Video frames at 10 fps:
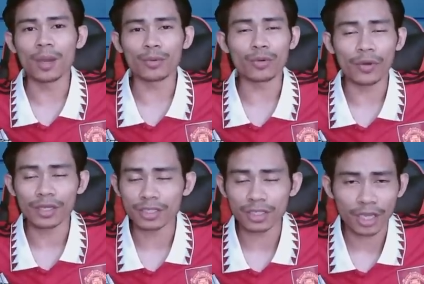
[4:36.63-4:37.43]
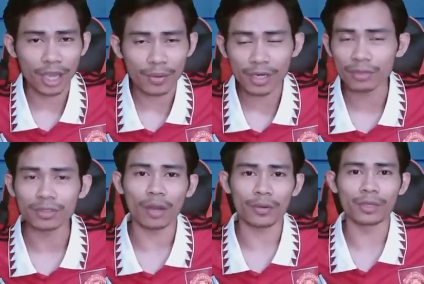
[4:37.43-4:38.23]
progressive carry low
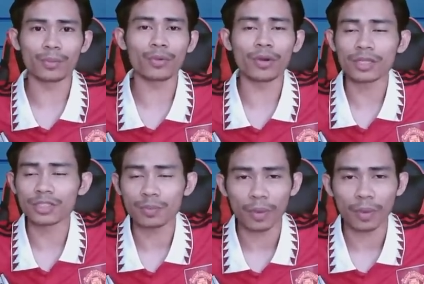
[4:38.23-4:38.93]
dowry, progressive